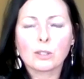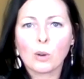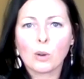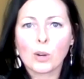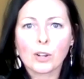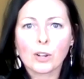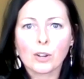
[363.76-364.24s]

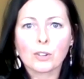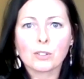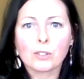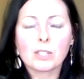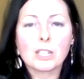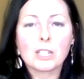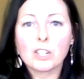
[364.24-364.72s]

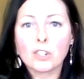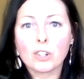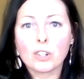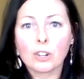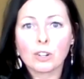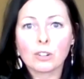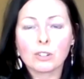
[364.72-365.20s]
lawyers,
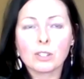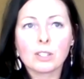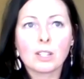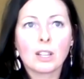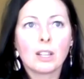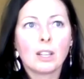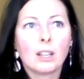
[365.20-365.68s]
teachers,
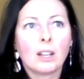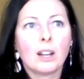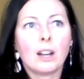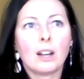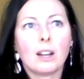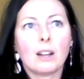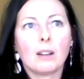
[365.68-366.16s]

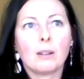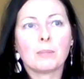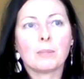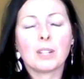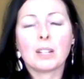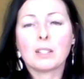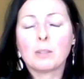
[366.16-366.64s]

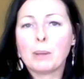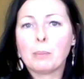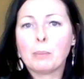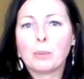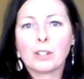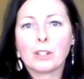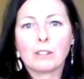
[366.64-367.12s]
tons of
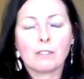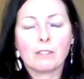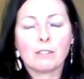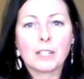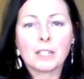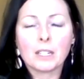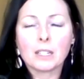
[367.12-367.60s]
people in
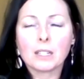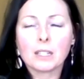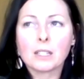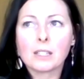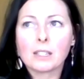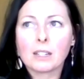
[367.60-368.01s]
fitness,